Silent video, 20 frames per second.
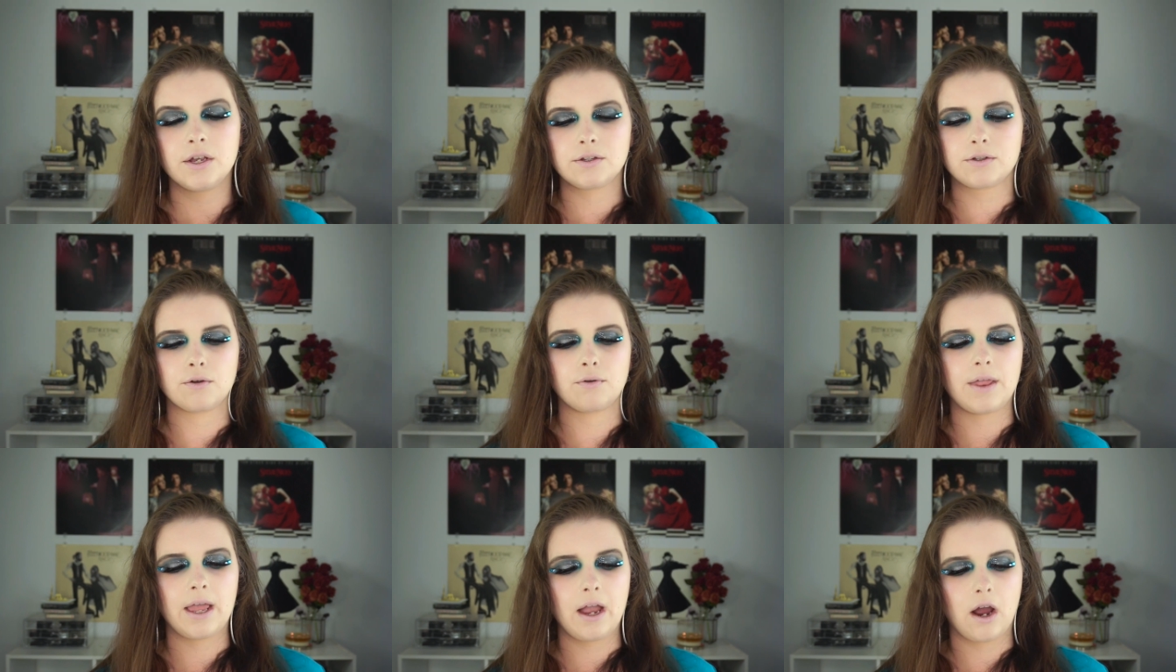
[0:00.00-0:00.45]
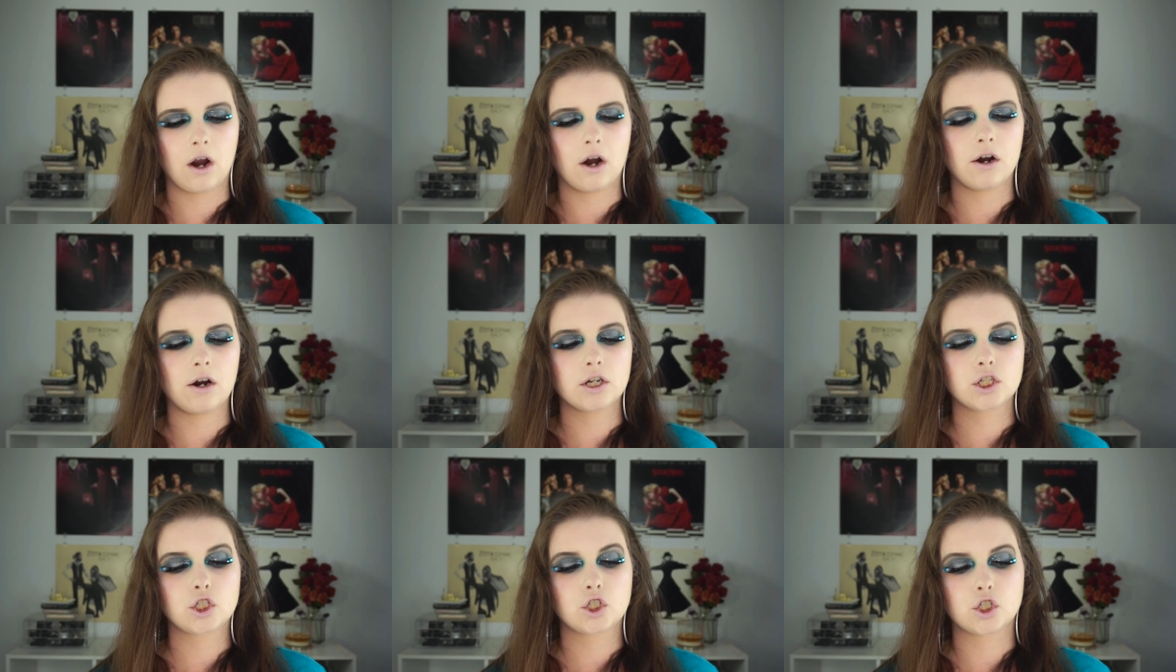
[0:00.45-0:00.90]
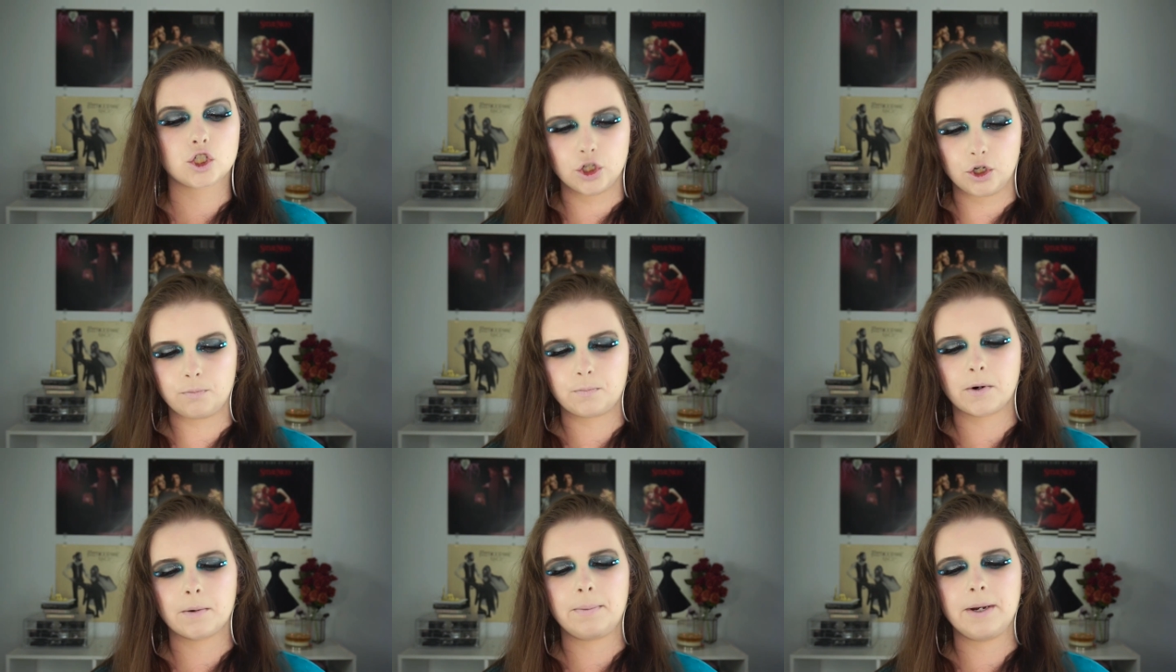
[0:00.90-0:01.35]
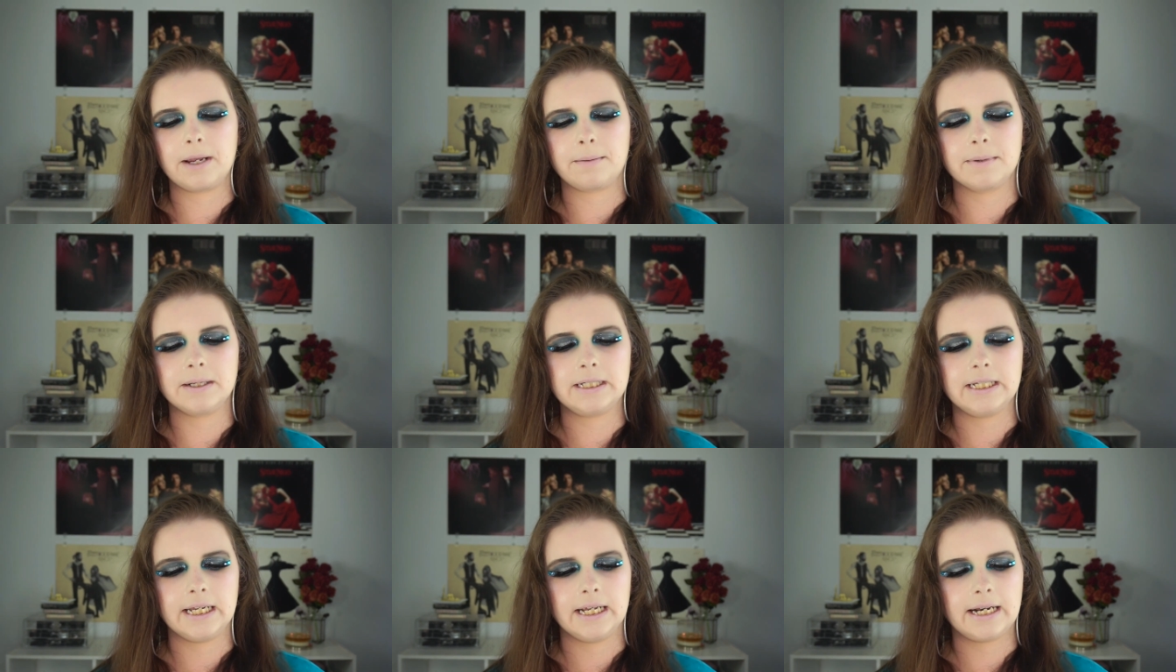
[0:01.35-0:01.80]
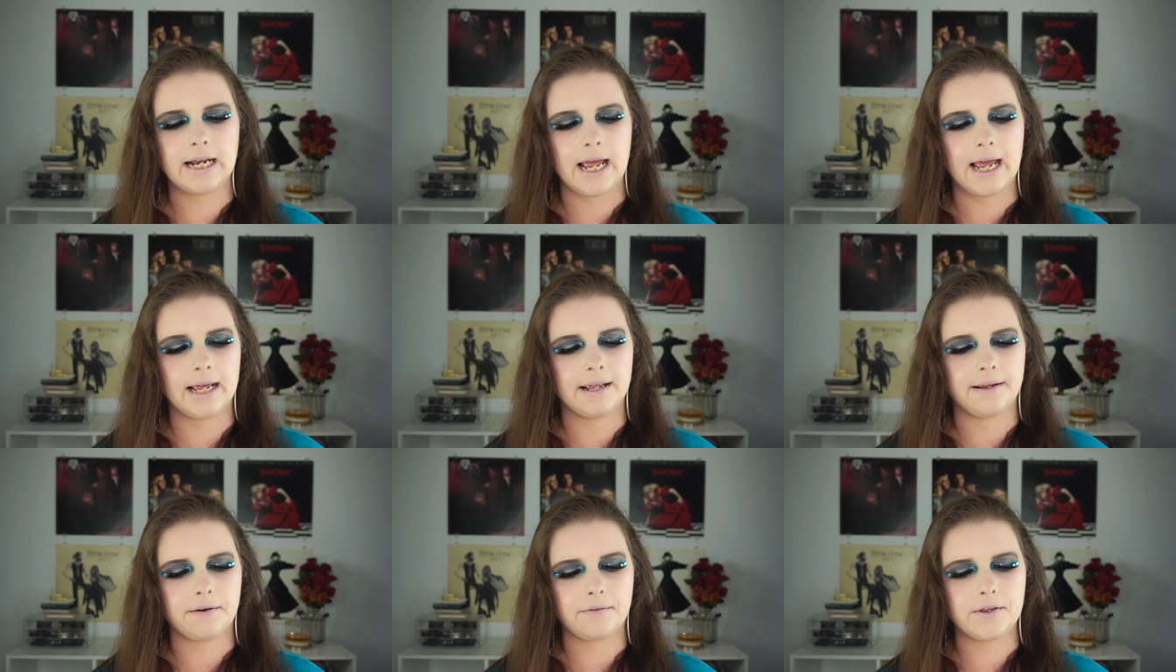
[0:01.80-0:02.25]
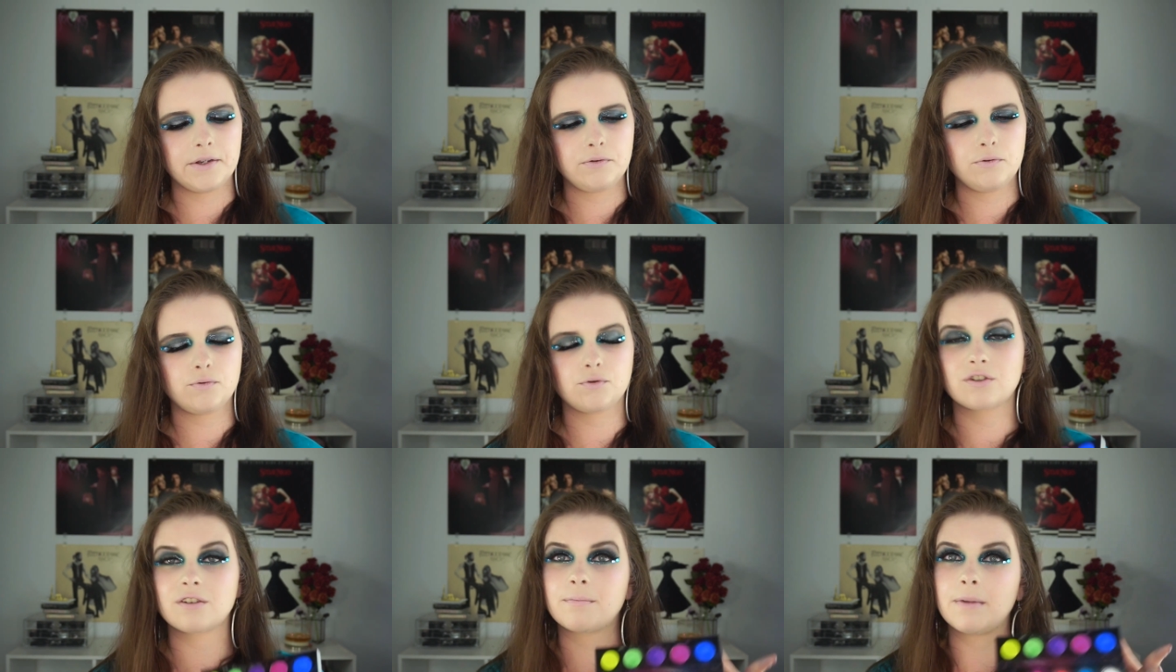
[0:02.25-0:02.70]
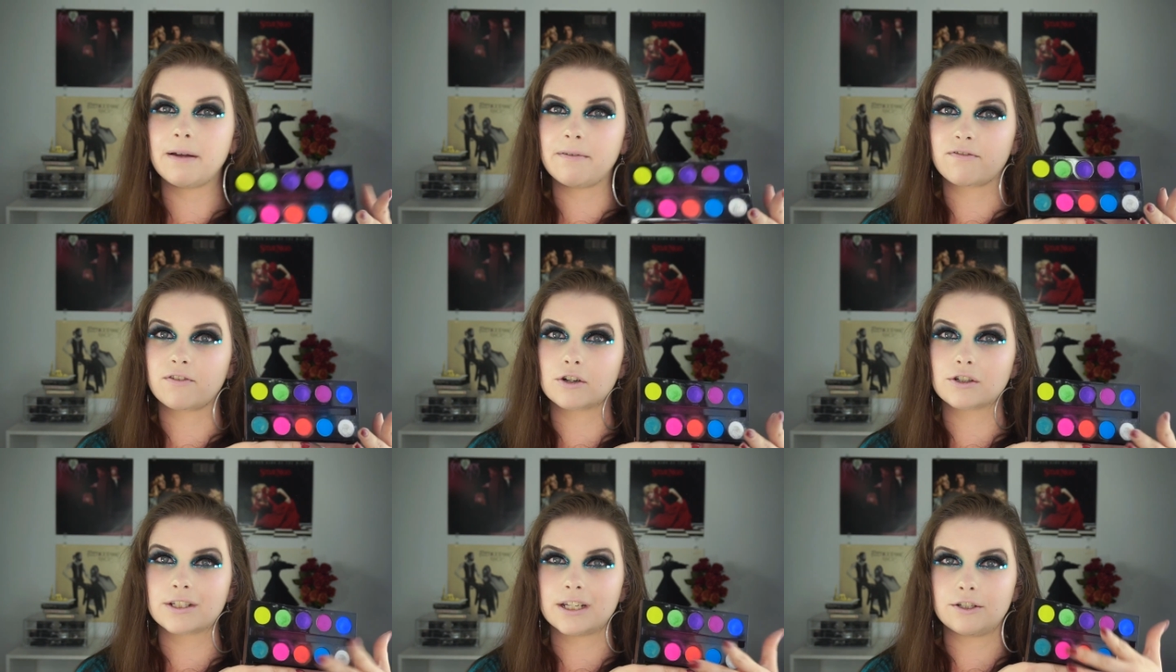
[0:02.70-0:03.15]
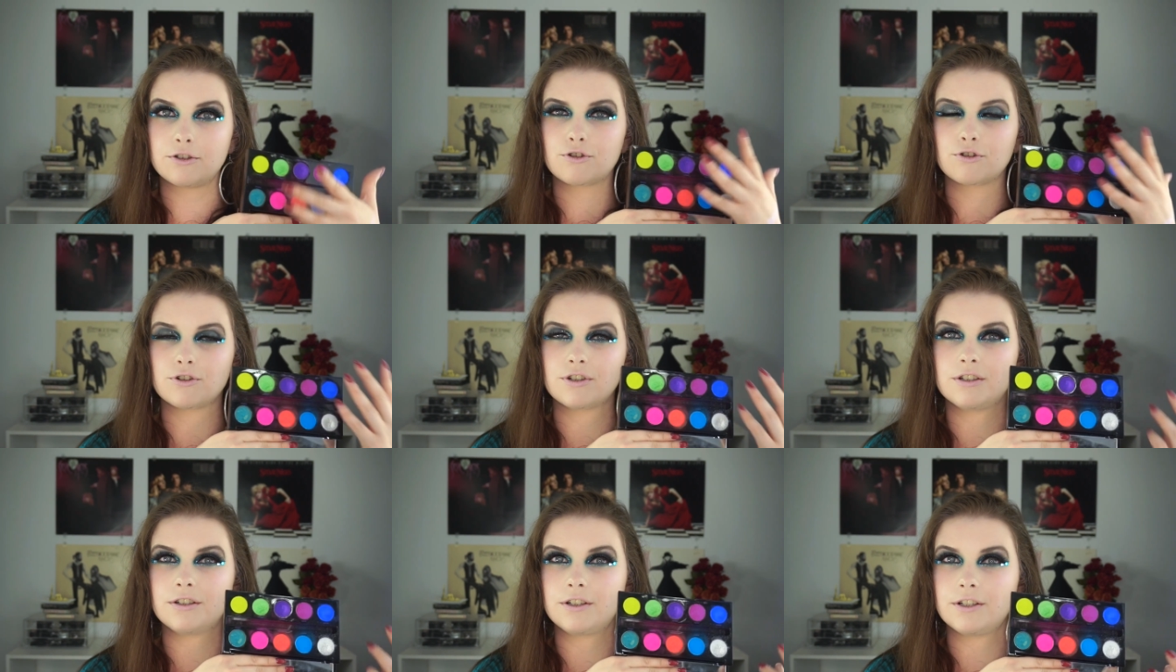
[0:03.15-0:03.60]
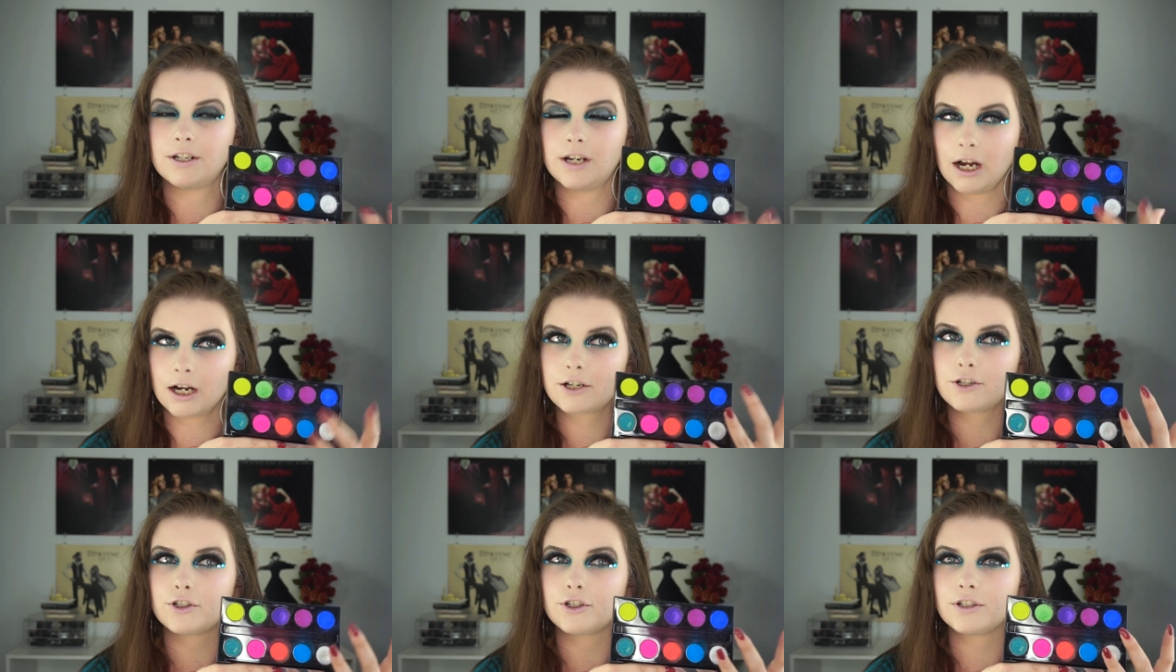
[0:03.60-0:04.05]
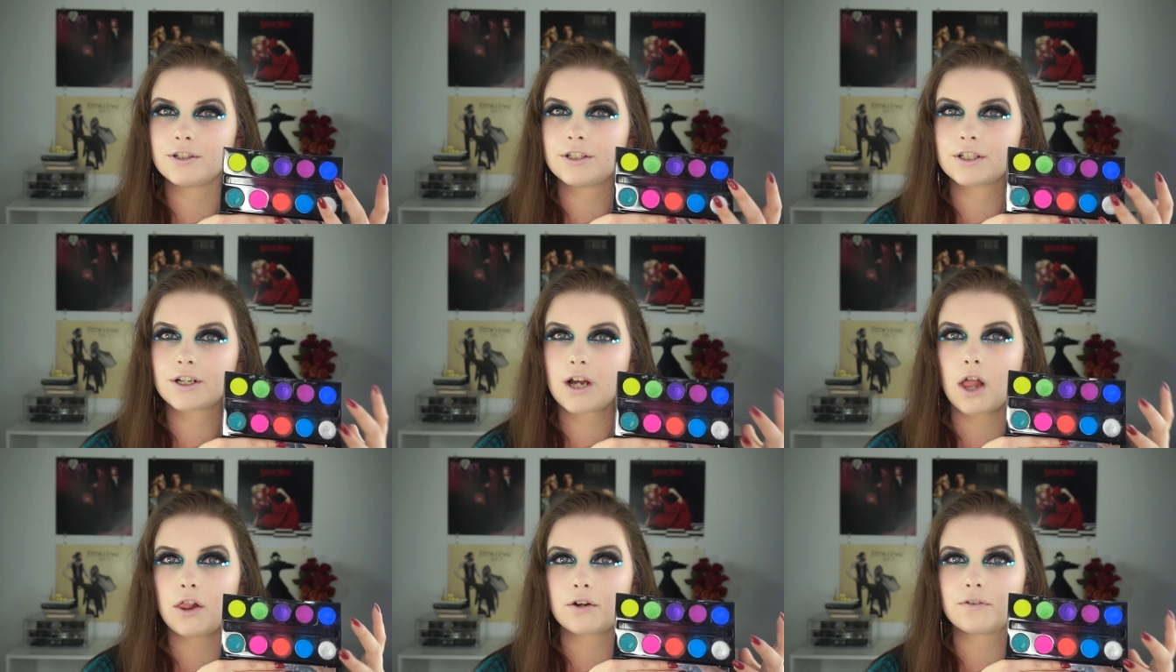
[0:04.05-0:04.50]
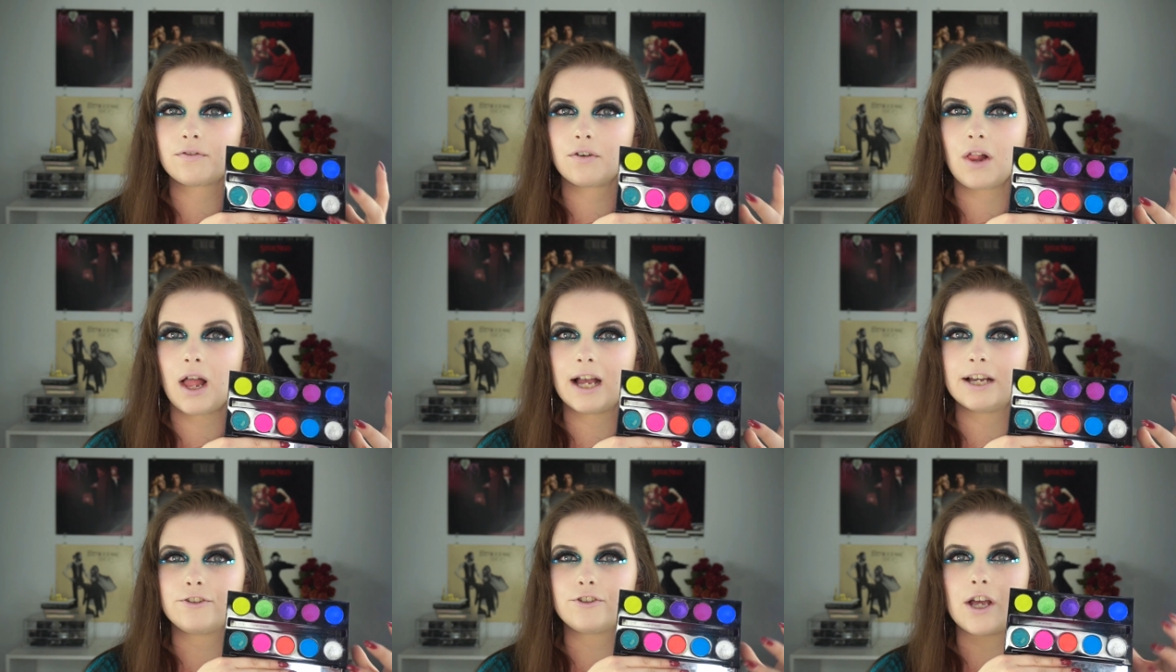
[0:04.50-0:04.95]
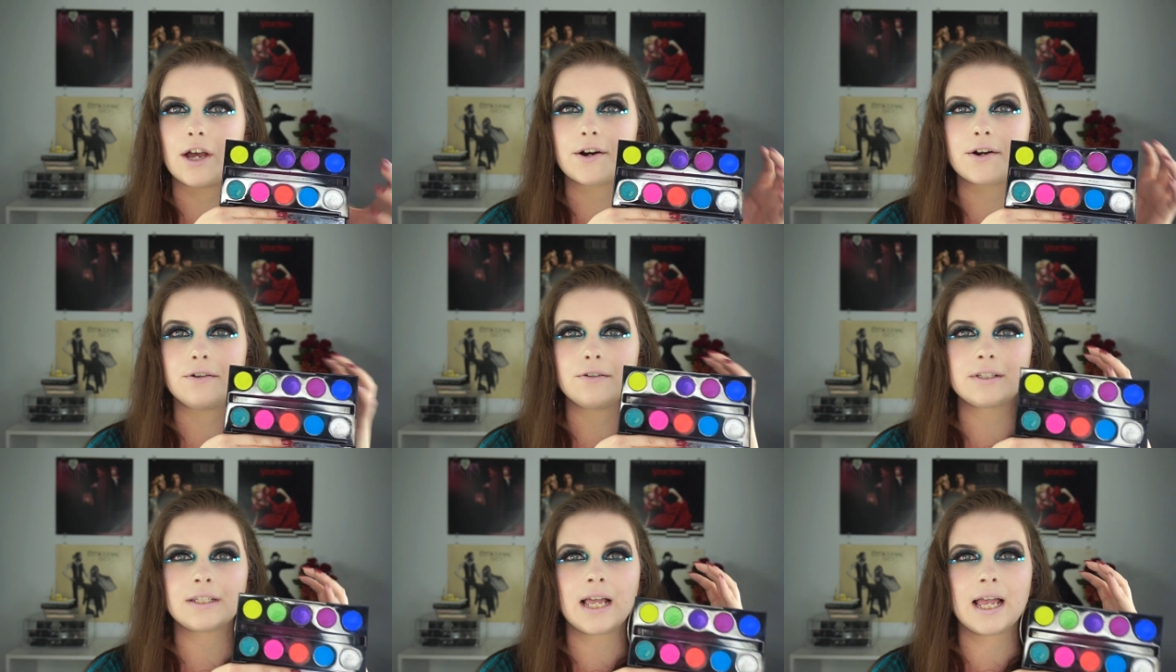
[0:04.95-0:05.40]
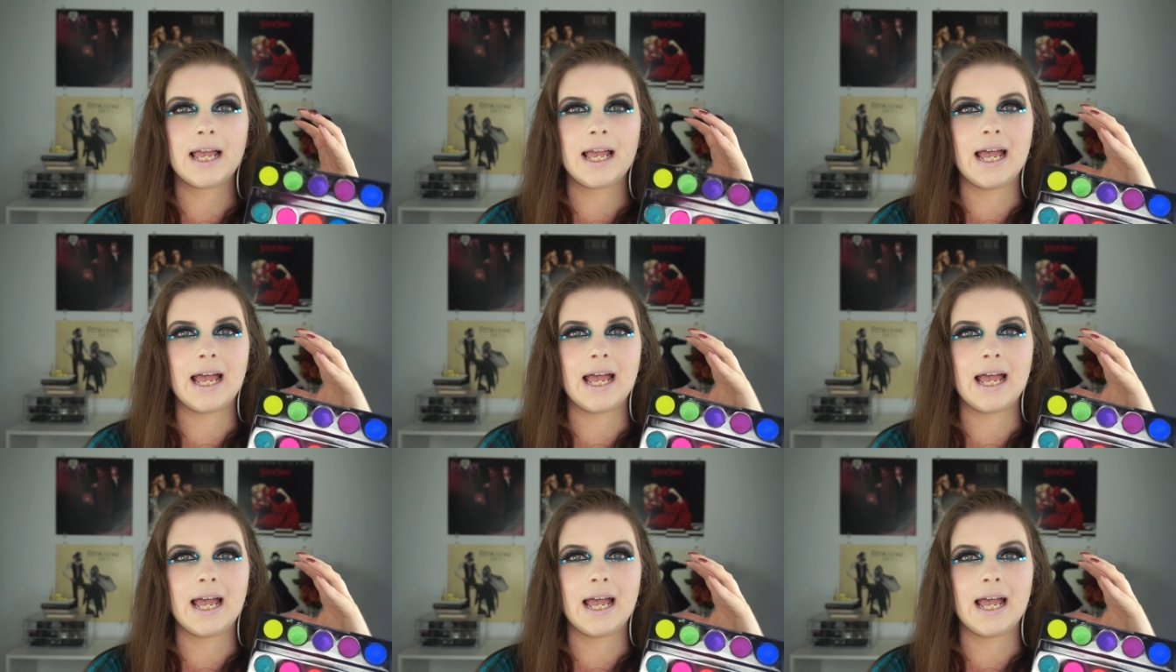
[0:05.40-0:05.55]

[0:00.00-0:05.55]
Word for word: So they are super pigmented. And this was sort of my first intro introduction to colorful eyeshadows